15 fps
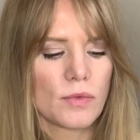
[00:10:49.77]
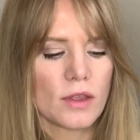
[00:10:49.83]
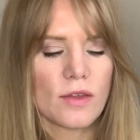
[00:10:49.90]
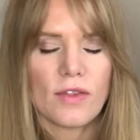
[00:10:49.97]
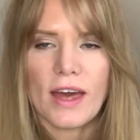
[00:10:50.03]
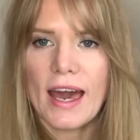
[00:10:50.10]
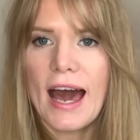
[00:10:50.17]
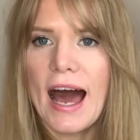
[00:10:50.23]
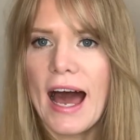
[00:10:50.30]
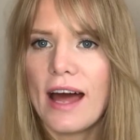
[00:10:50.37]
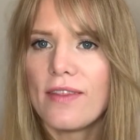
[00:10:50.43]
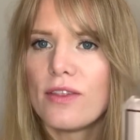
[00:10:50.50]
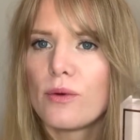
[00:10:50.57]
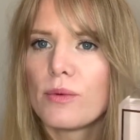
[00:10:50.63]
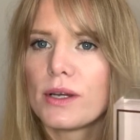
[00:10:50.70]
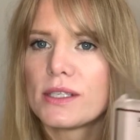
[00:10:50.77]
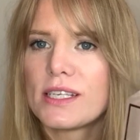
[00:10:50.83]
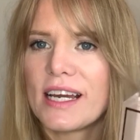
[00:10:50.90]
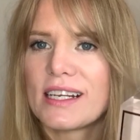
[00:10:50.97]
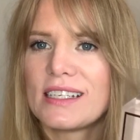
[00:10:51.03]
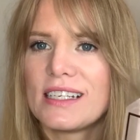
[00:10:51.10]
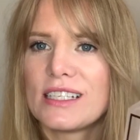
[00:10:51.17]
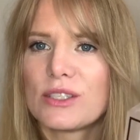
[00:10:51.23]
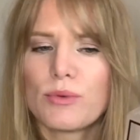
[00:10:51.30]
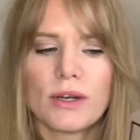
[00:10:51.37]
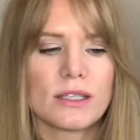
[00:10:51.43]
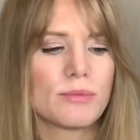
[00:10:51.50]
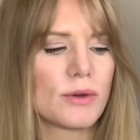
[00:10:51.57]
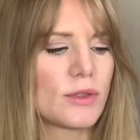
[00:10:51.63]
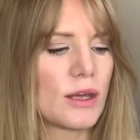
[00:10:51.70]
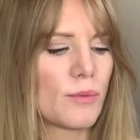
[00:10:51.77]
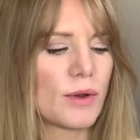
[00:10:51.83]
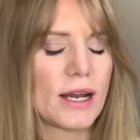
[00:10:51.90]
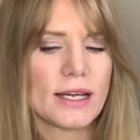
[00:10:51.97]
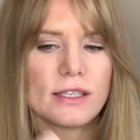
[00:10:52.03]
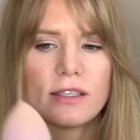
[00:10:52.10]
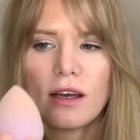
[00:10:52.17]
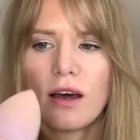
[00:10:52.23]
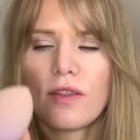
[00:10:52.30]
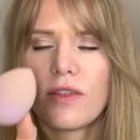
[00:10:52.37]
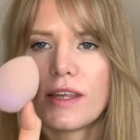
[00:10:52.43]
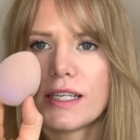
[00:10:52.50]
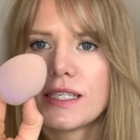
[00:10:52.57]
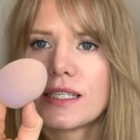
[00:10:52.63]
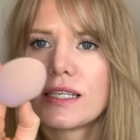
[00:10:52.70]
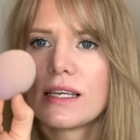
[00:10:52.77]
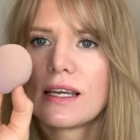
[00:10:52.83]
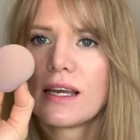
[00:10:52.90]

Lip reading: They had the Real Techniques one, but then when I saw this